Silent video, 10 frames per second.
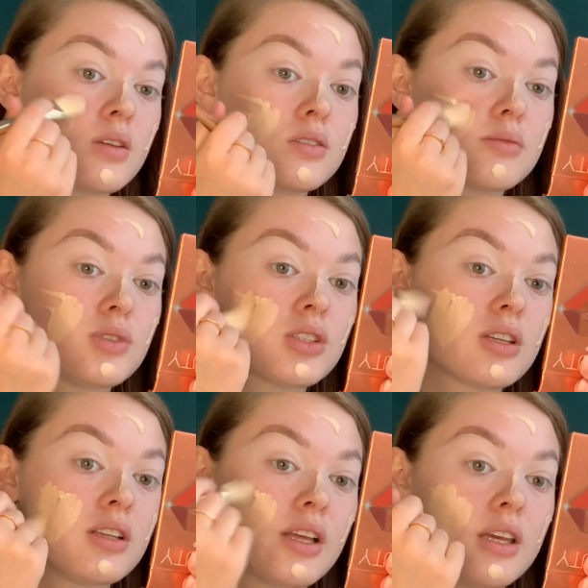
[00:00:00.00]
So I'm just
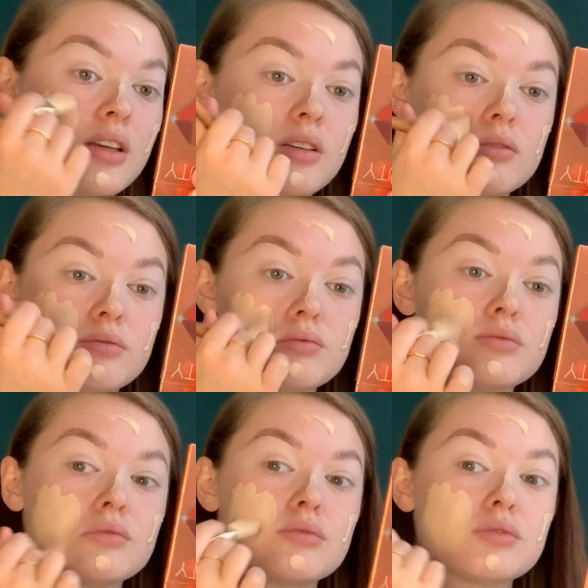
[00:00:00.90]
gonna like
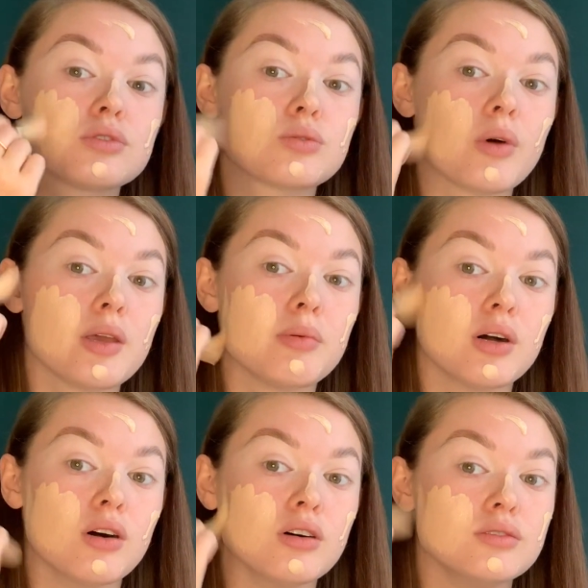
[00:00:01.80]
swipe it
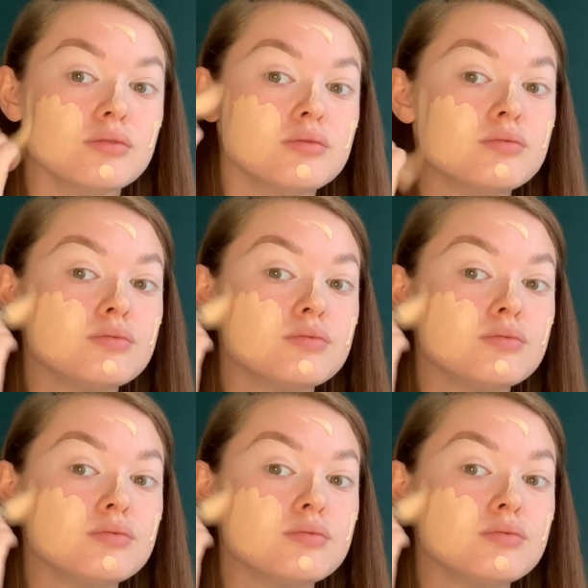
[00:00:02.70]
on.